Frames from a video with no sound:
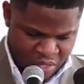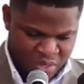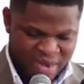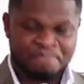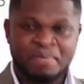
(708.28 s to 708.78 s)

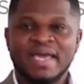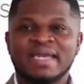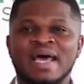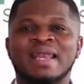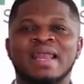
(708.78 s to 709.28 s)
could have paid
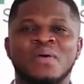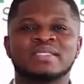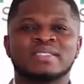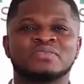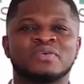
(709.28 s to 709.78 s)

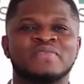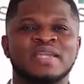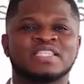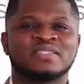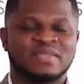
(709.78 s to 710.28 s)
allowances of
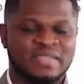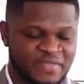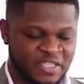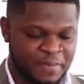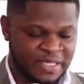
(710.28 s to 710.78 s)
national
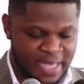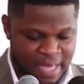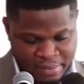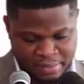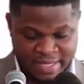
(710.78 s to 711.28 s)
service
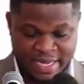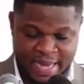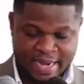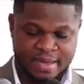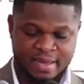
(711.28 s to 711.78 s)
personnel in
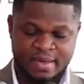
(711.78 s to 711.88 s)
Ghana